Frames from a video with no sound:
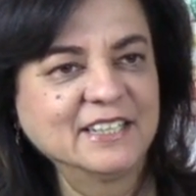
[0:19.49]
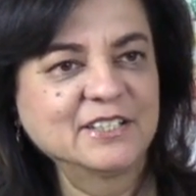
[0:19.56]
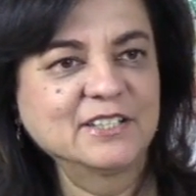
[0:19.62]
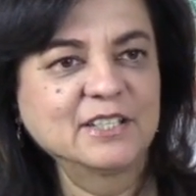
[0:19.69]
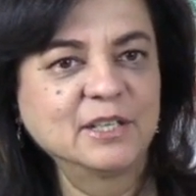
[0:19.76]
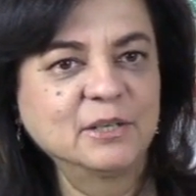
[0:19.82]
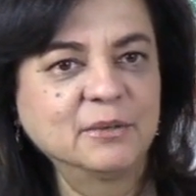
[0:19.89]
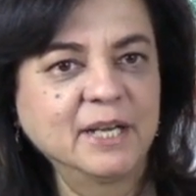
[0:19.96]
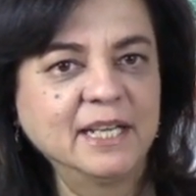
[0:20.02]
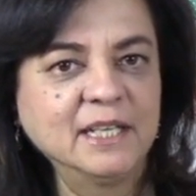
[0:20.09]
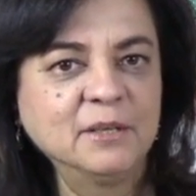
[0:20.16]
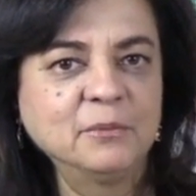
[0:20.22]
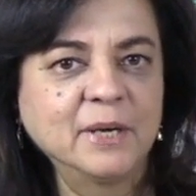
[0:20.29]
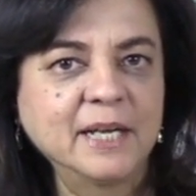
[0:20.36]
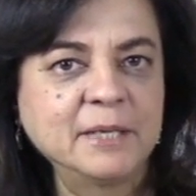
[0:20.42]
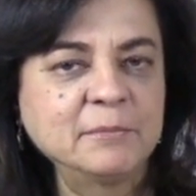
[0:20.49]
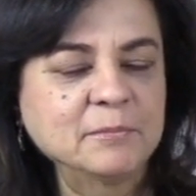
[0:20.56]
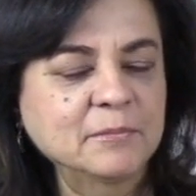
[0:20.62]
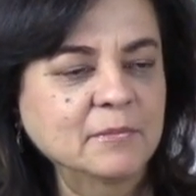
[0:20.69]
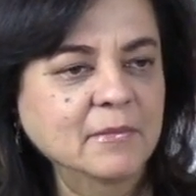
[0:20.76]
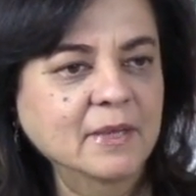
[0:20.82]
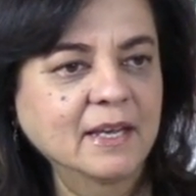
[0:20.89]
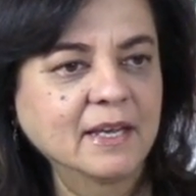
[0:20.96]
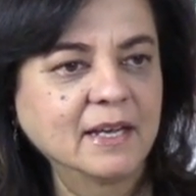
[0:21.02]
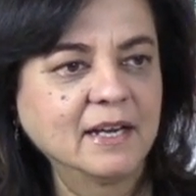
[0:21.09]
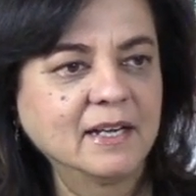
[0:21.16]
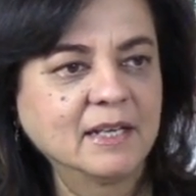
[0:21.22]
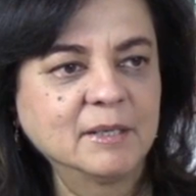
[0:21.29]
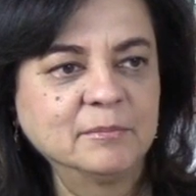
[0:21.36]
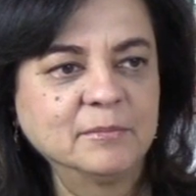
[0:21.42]
So, anyway,
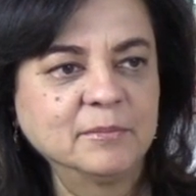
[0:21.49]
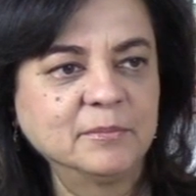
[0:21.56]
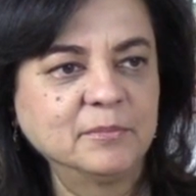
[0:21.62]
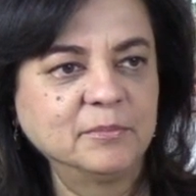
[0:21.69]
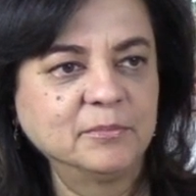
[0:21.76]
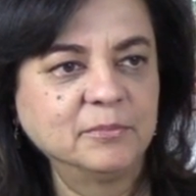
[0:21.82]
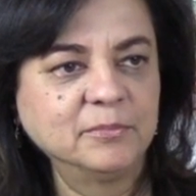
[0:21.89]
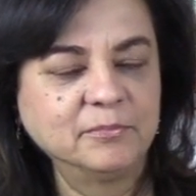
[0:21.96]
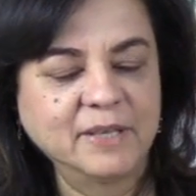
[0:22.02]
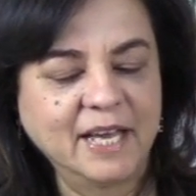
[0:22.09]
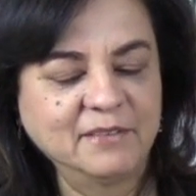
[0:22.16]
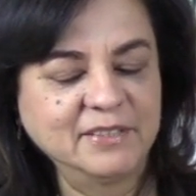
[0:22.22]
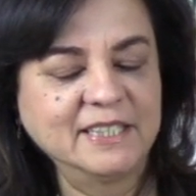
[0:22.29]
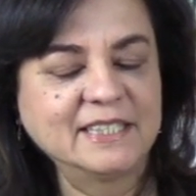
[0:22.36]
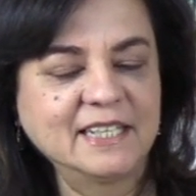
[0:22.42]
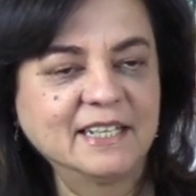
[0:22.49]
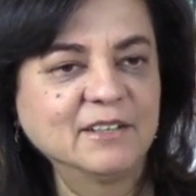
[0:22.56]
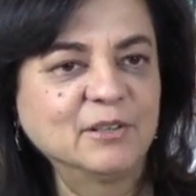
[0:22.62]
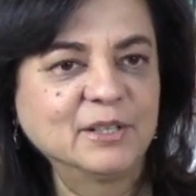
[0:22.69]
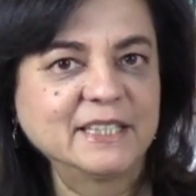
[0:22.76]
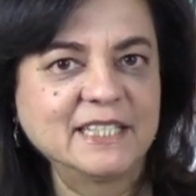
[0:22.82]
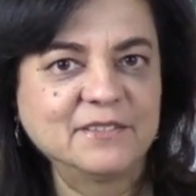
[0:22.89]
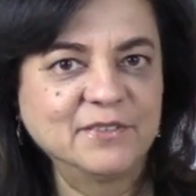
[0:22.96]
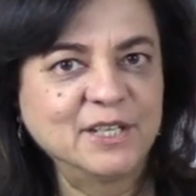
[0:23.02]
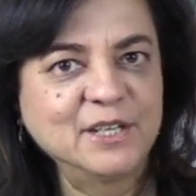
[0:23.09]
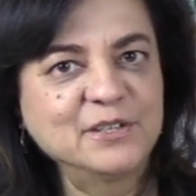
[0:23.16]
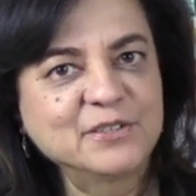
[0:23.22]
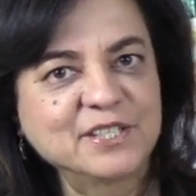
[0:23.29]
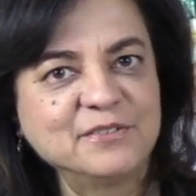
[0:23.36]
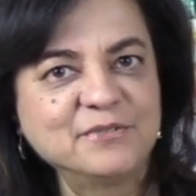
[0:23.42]
um, having done all these
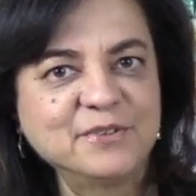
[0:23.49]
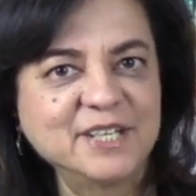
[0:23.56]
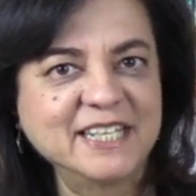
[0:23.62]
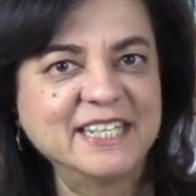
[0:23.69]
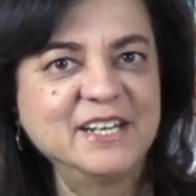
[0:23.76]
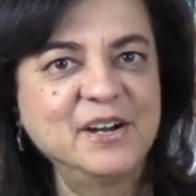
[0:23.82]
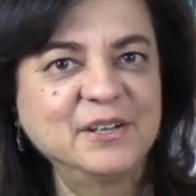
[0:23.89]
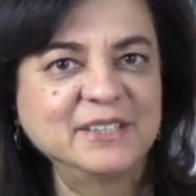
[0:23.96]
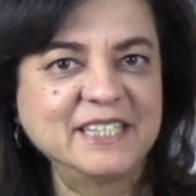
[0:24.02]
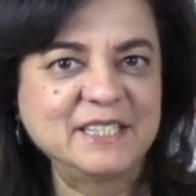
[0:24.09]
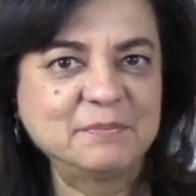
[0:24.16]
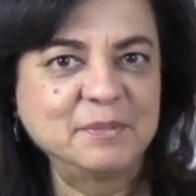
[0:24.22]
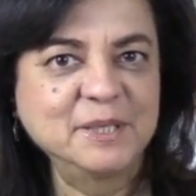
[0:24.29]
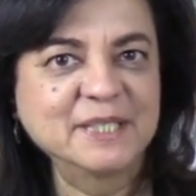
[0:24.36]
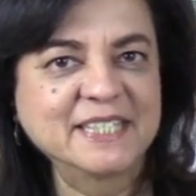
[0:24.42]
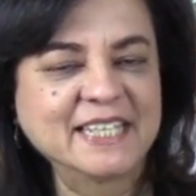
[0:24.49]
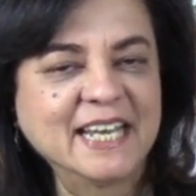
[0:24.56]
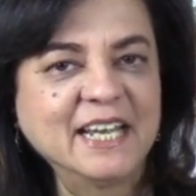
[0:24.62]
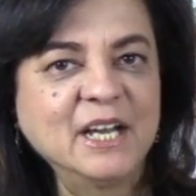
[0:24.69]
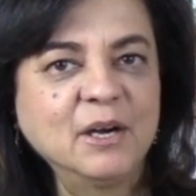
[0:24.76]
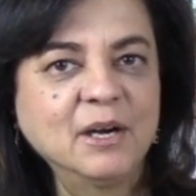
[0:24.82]
videos and written all these books,